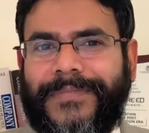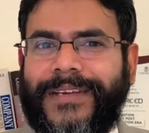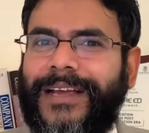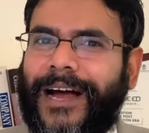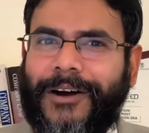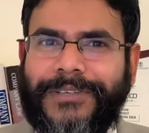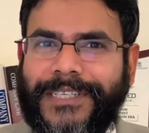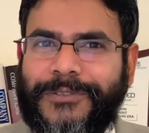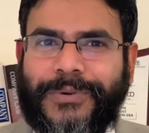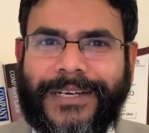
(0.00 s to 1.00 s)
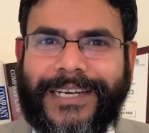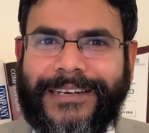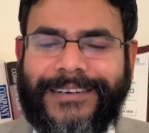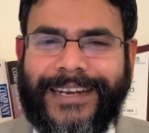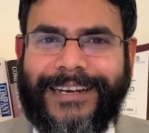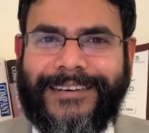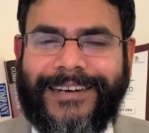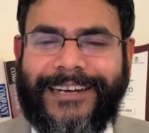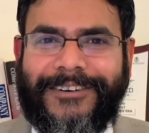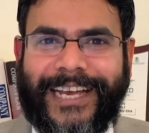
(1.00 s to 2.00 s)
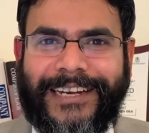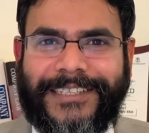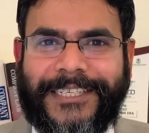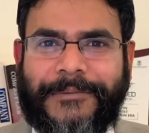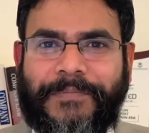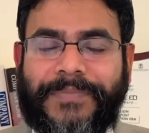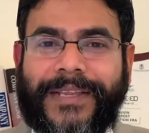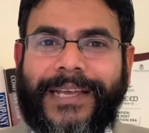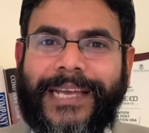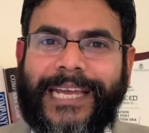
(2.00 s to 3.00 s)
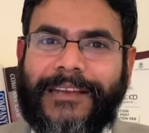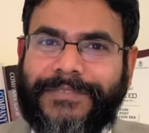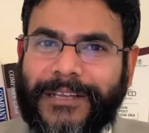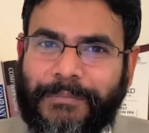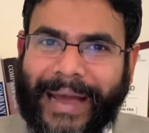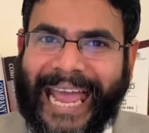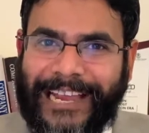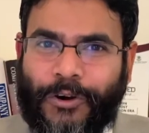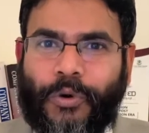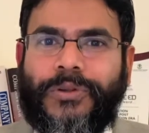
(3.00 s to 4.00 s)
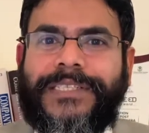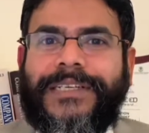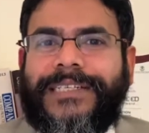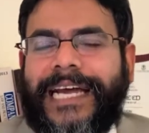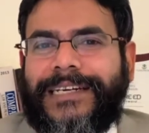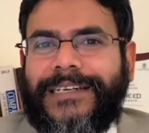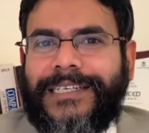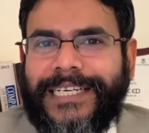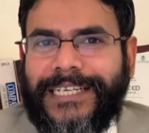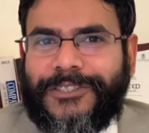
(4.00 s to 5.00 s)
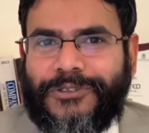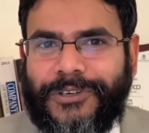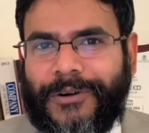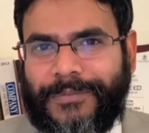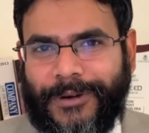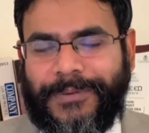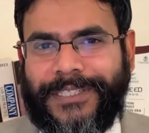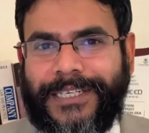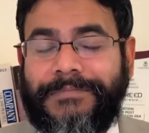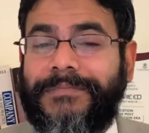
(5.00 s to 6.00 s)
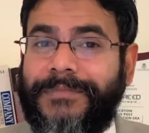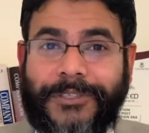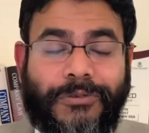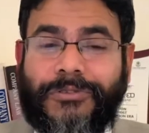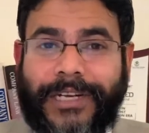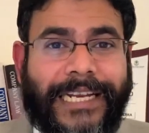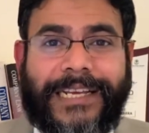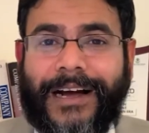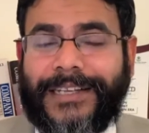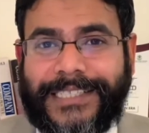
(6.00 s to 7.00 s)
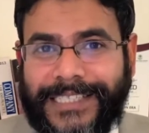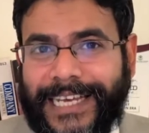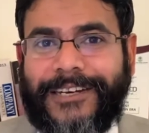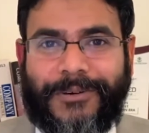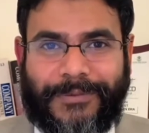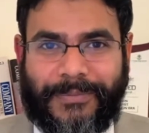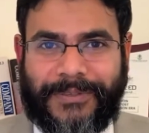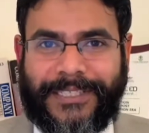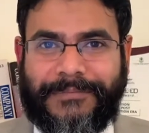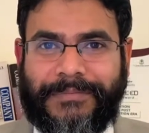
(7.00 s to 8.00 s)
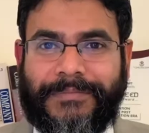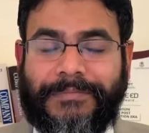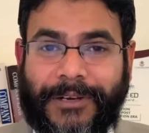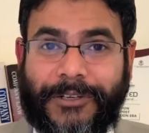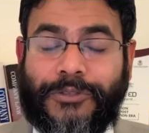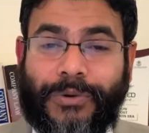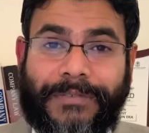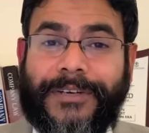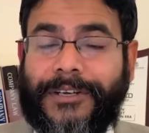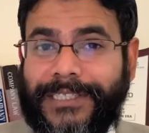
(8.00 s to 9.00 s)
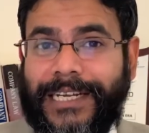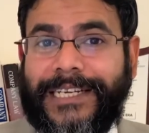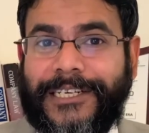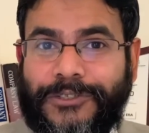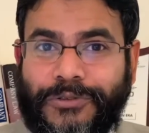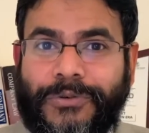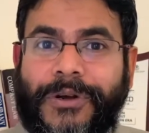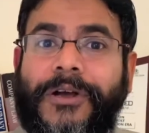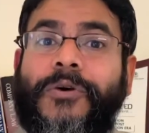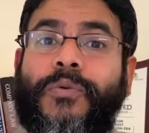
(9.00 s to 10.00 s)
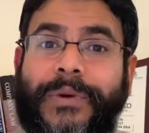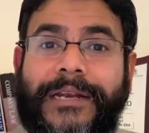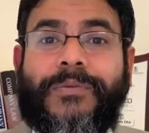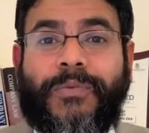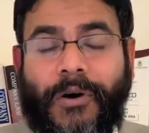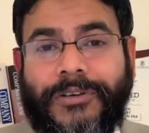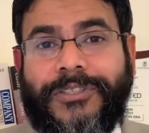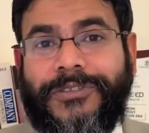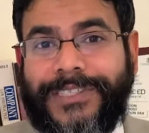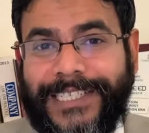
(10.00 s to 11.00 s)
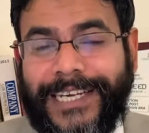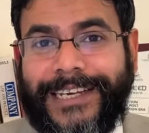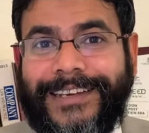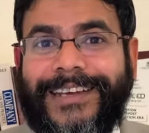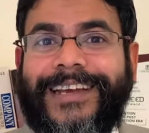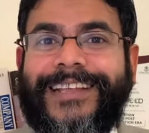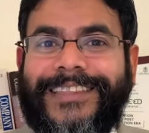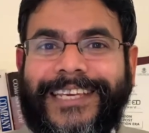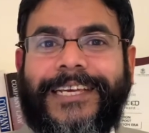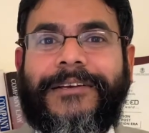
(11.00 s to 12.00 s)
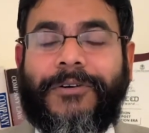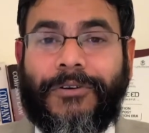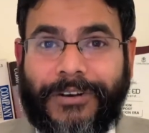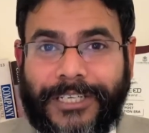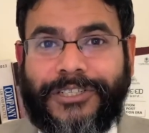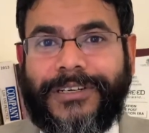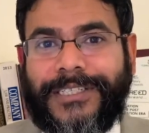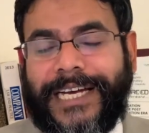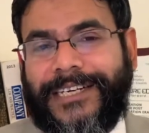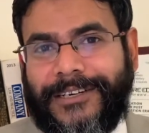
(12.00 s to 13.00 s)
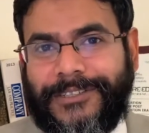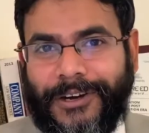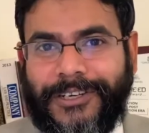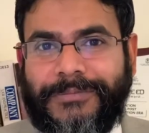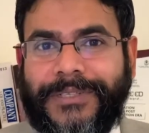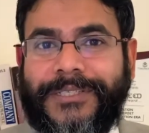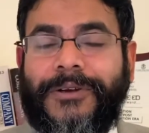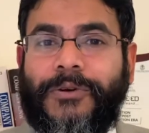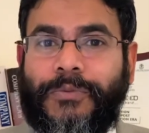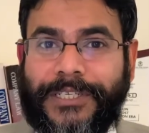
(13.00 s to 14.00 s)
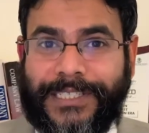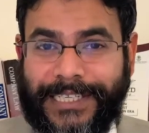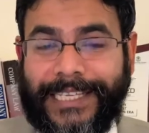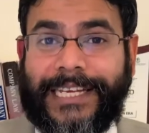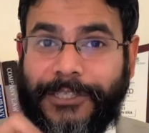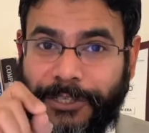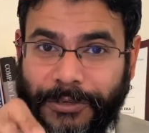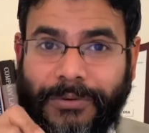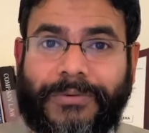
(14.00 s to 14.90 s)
How does this work in reality? If the bank holds the title deeds to your property, you really can't sell your property because whoever you're selling it to will want to see the original title documents which say that you